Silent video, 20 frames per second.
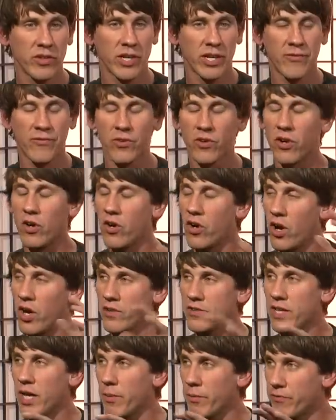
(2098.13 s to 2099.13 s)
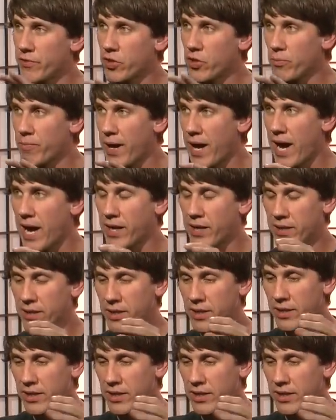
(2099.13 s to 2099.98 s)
Like for a long time, if you go back